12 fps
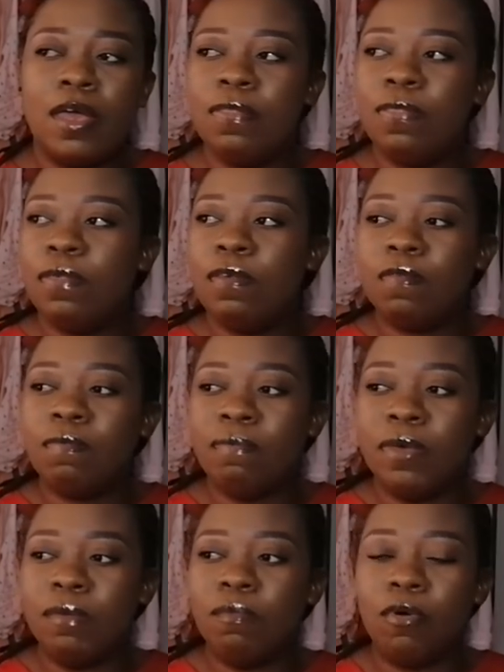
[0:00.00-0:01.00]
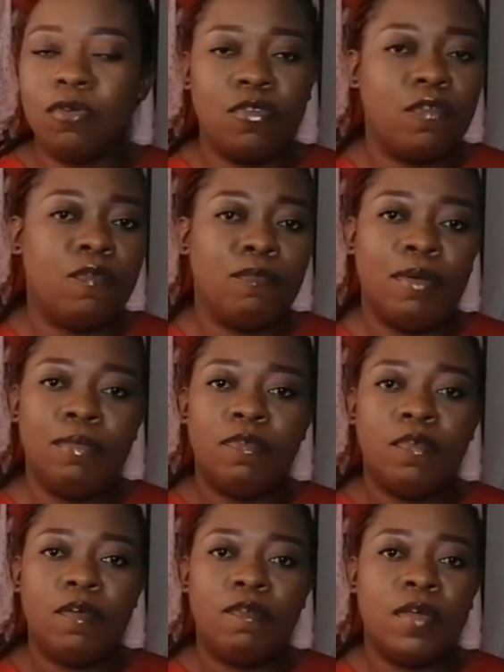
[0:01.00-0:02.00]
get this big bottle for maybe
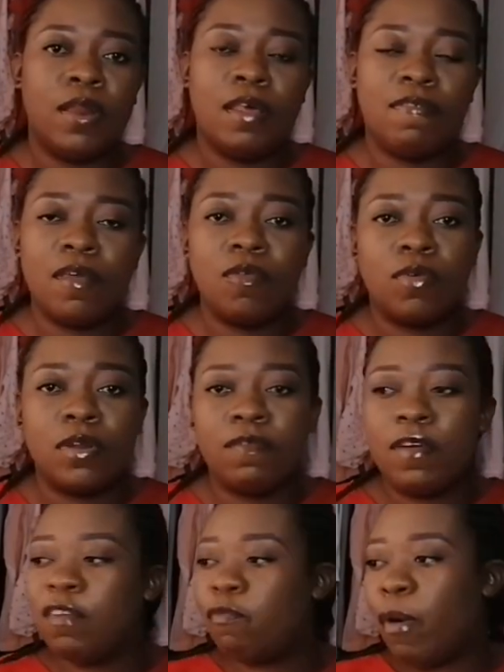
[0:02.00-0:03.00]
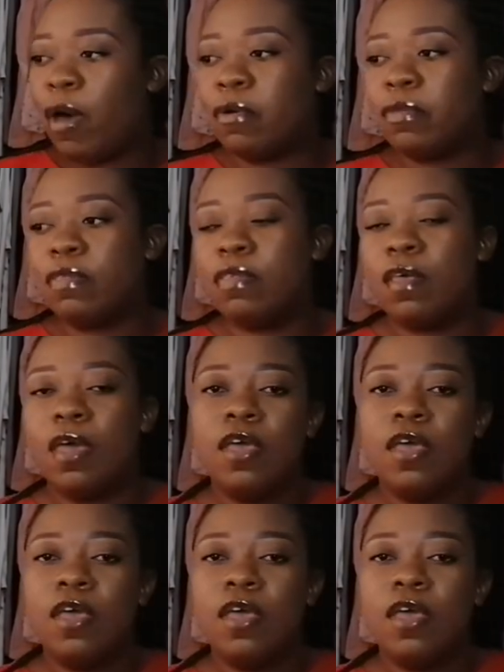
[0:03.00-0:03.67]
for even less than £25.